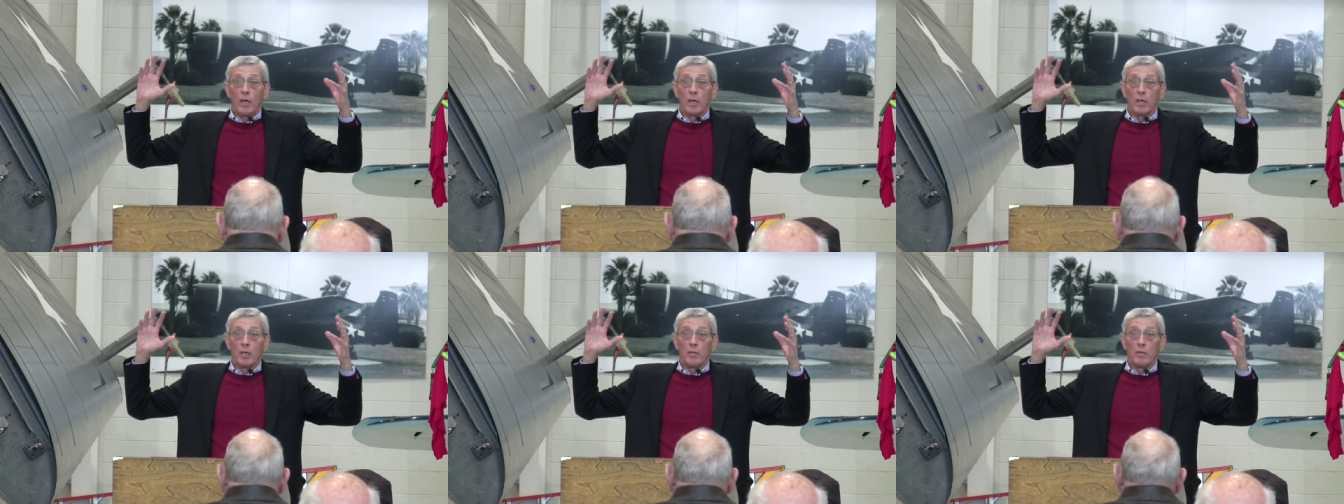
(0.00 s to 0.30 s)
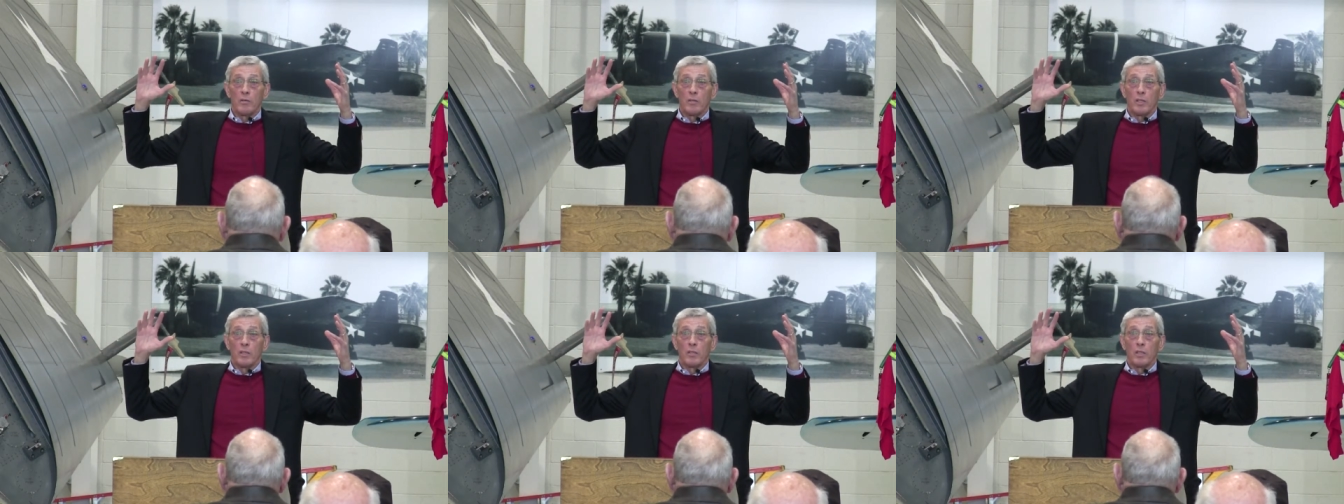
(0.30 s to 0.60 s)

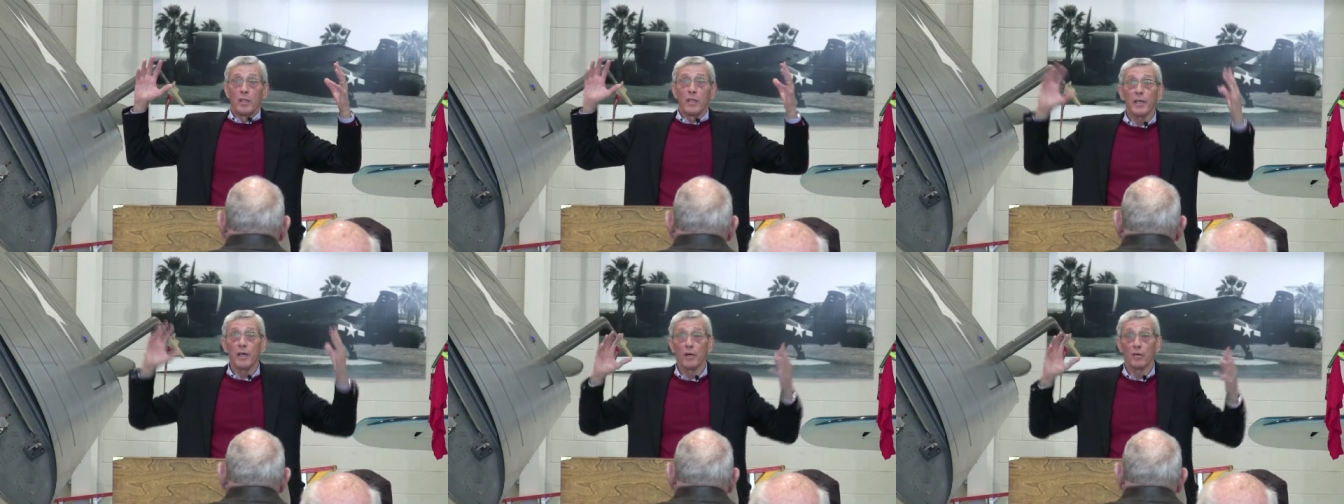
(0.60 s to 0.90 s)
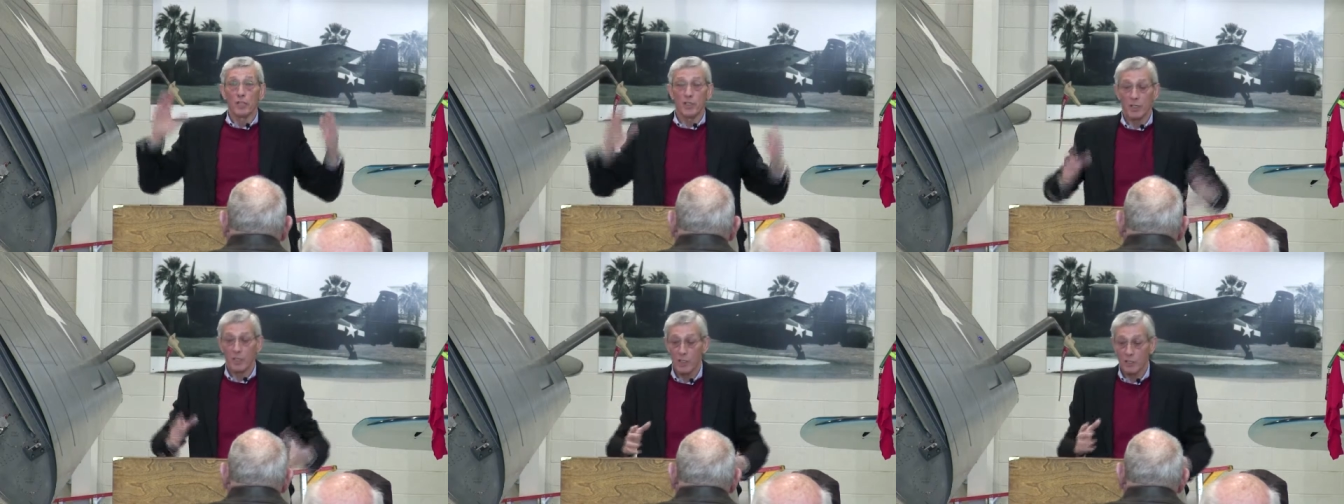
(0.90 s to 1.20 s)
Uh,
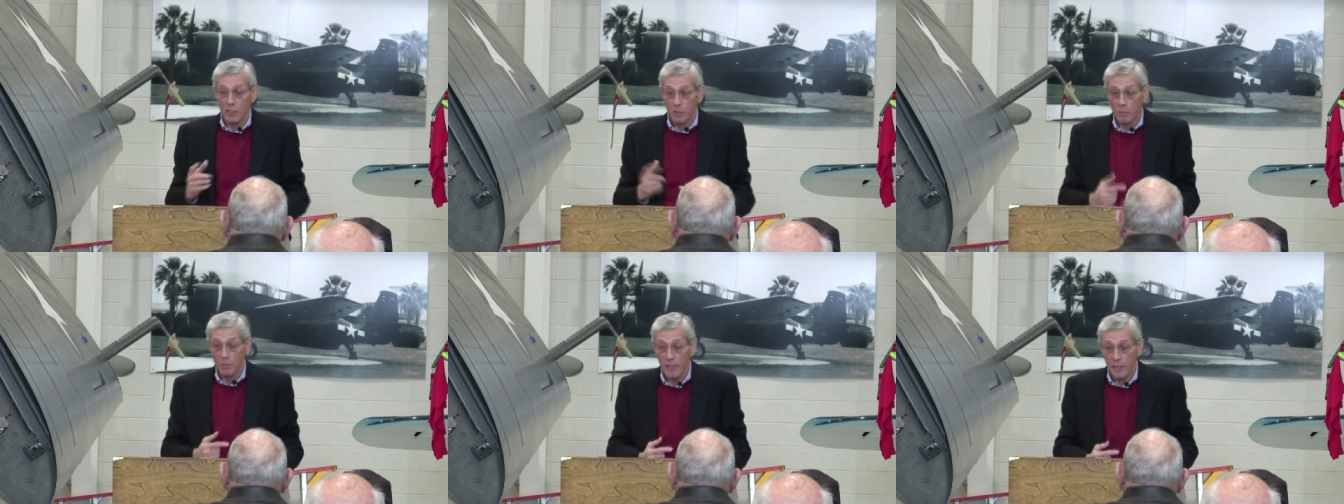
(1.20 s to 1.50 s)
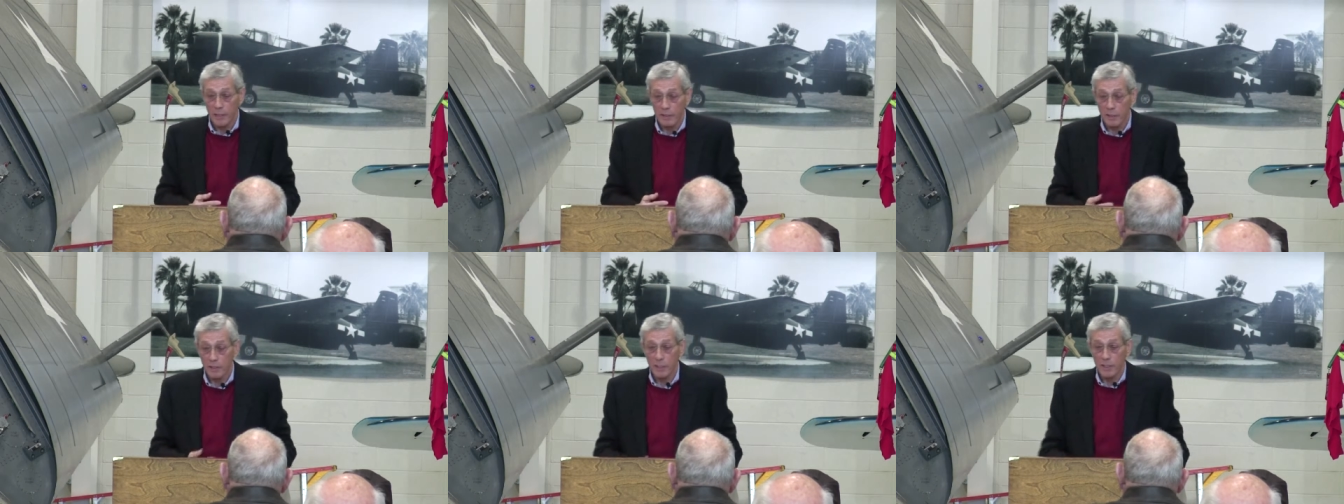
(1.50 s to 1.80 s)
Leo says to
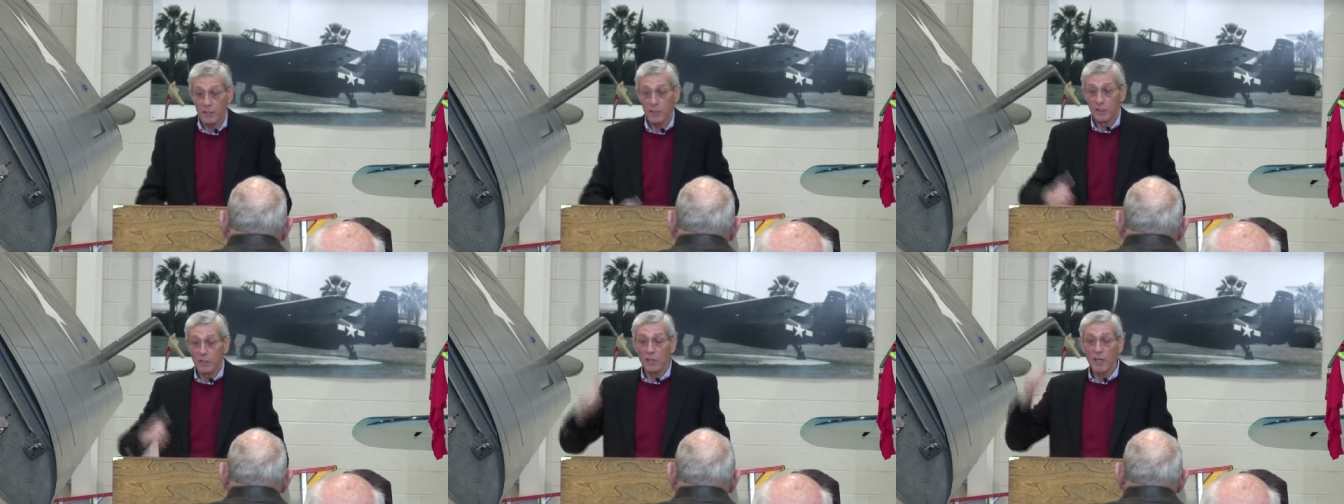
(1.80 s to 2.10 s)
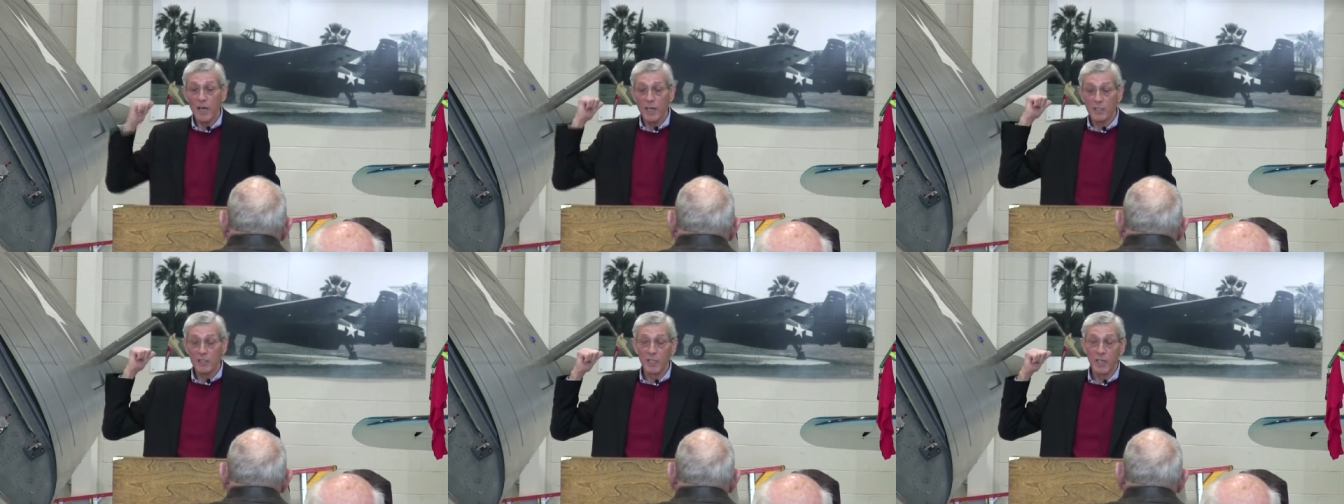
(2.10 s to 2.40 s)
Pete, says,
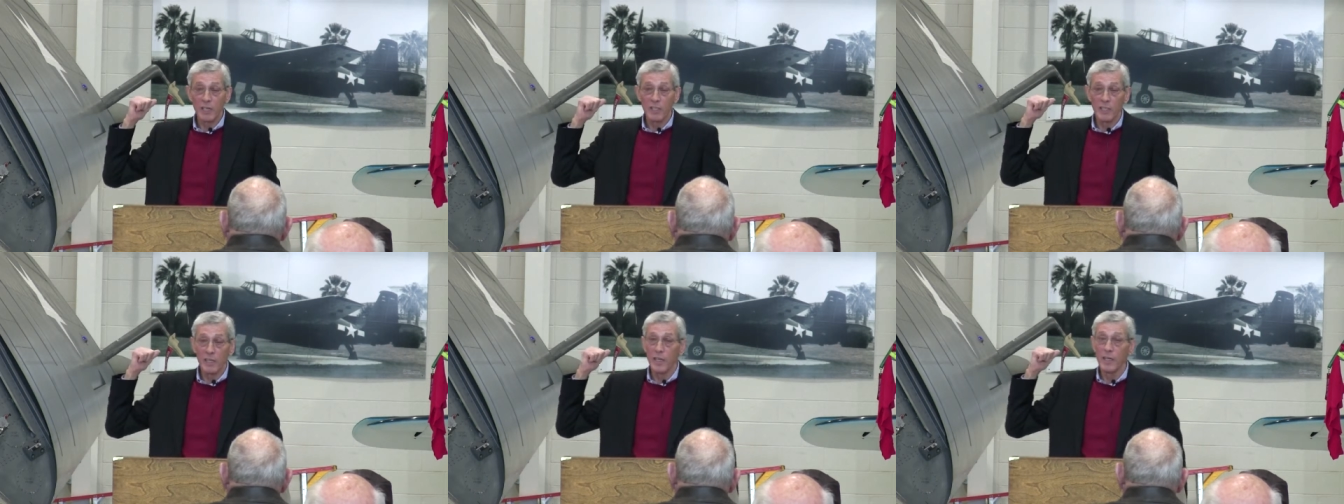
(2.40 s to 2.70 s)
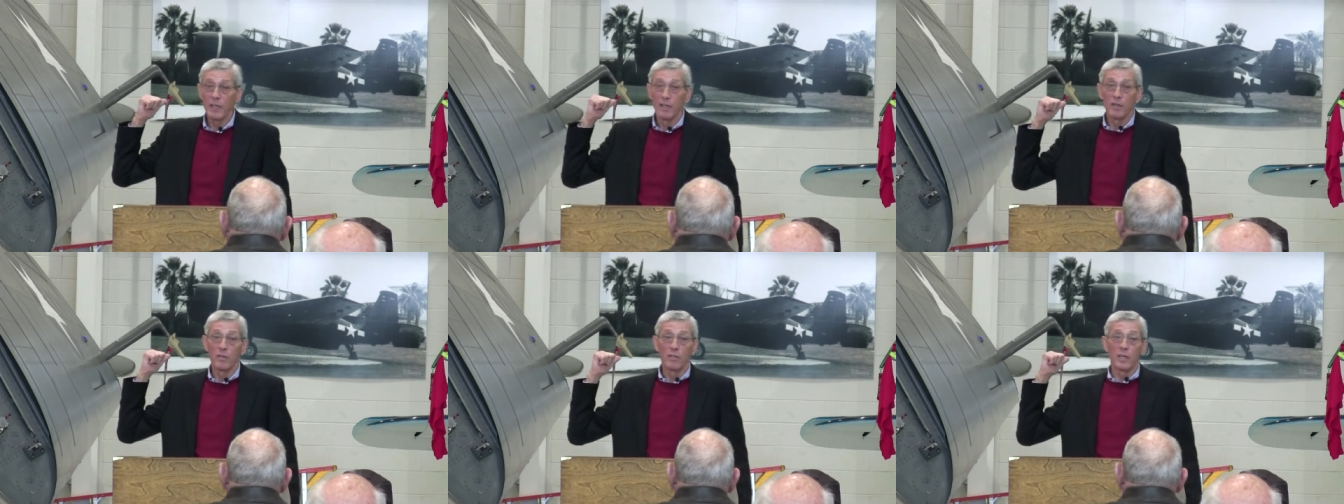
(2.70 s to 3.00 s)
you guys take
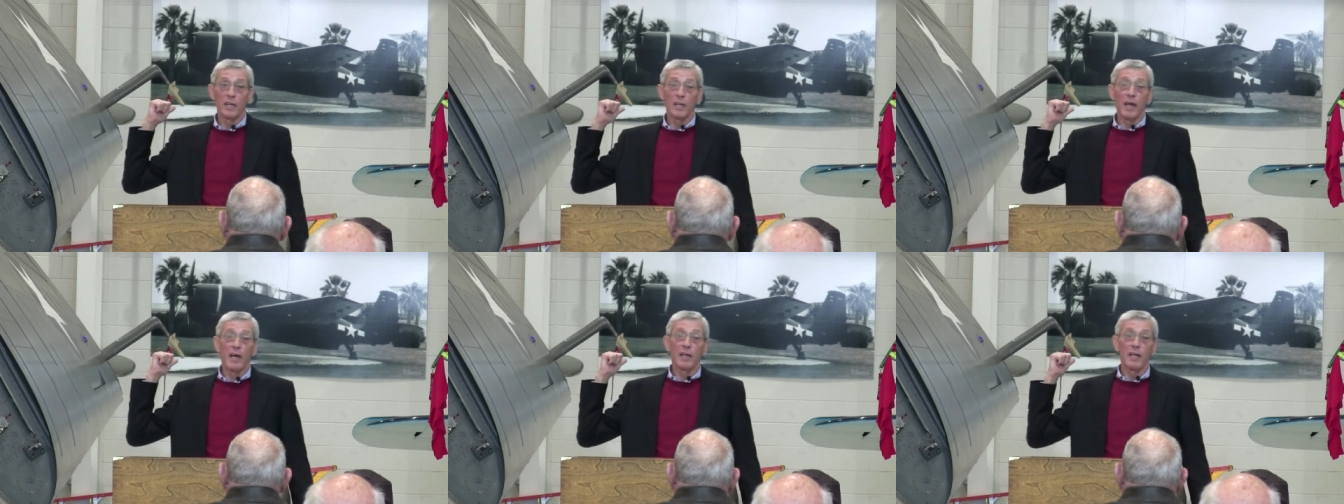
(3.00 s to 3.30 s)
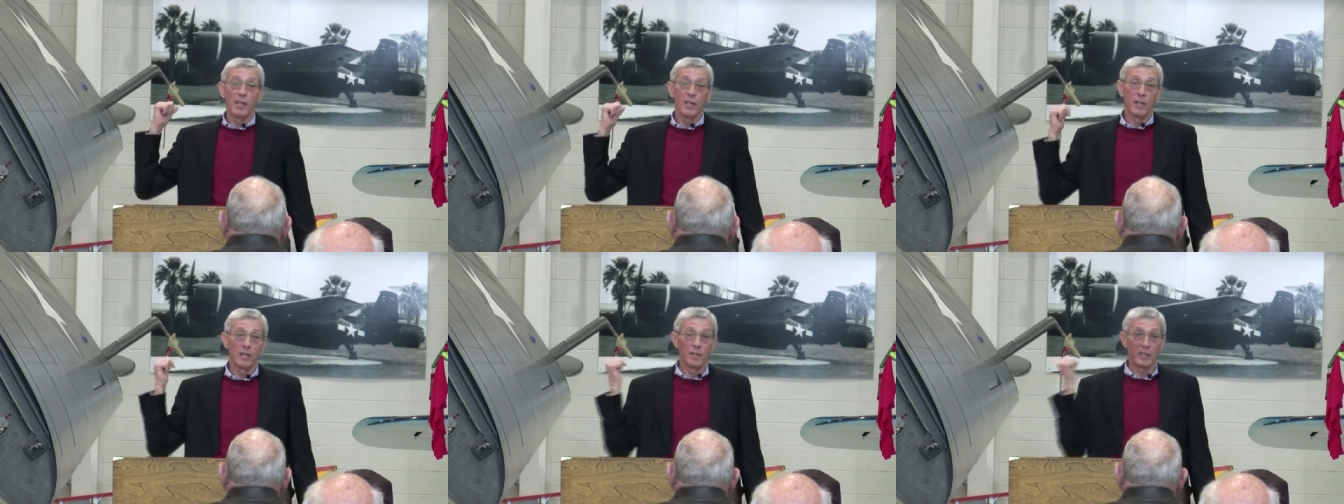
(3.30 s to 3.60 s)
the helo, get
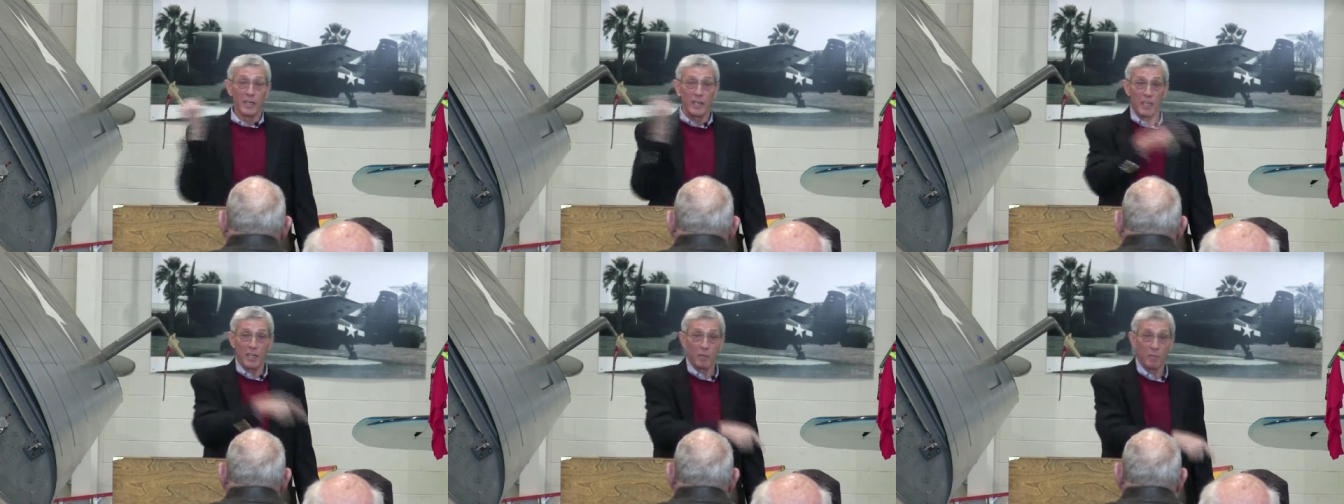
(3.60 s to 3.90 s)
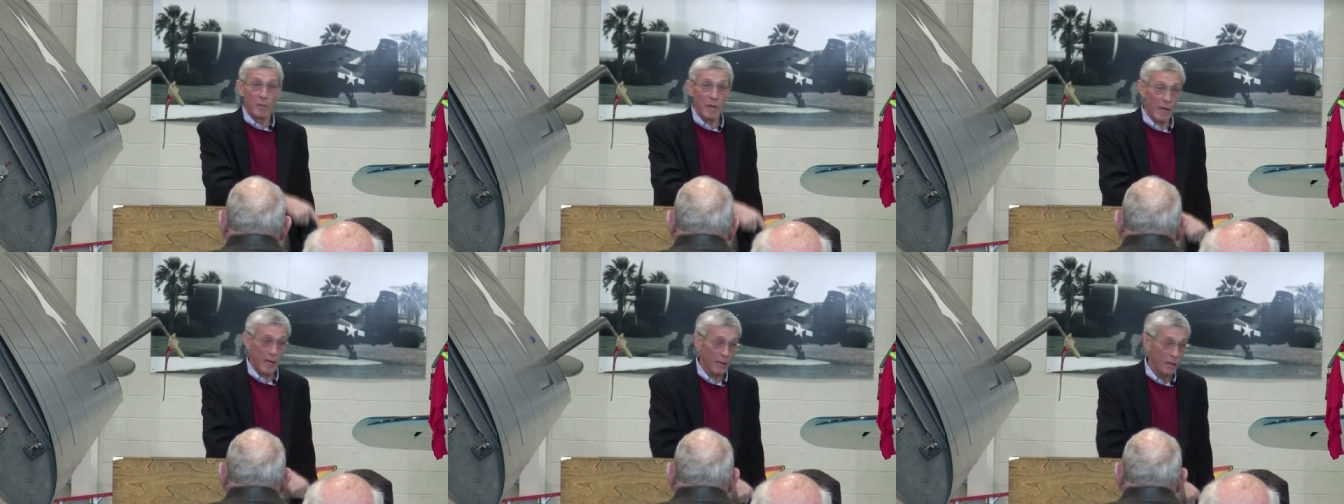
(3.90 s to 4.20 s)
out of here, take
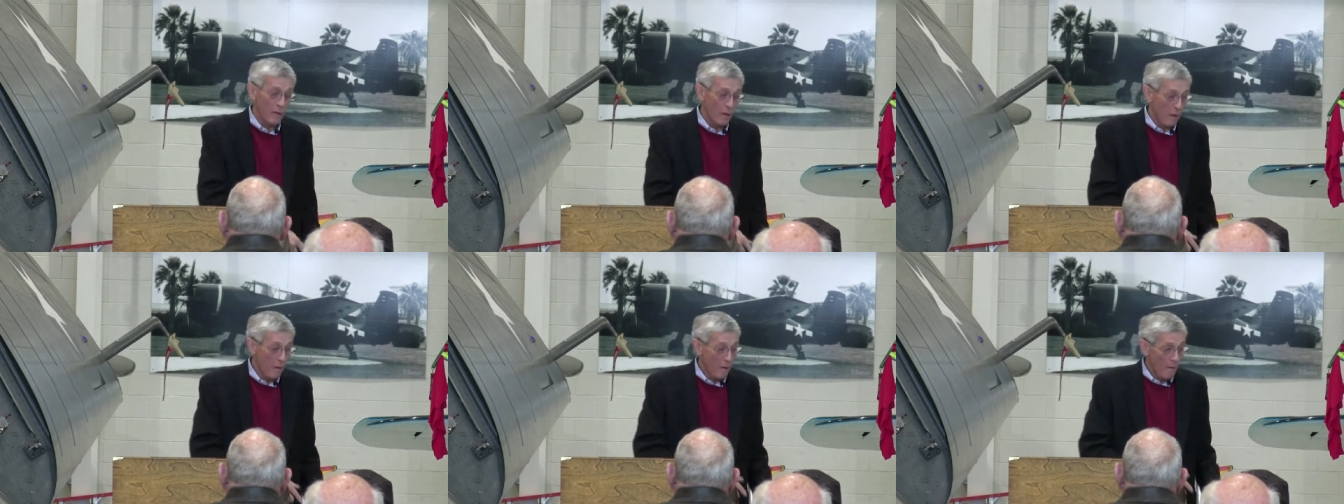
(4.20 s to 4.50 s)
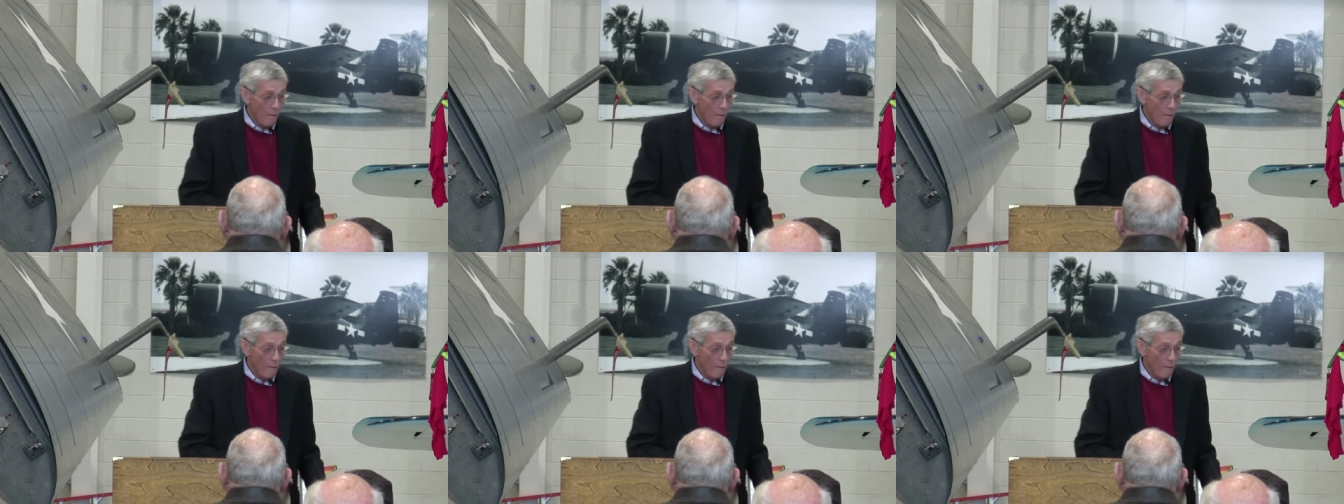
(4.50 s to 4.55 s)
him back.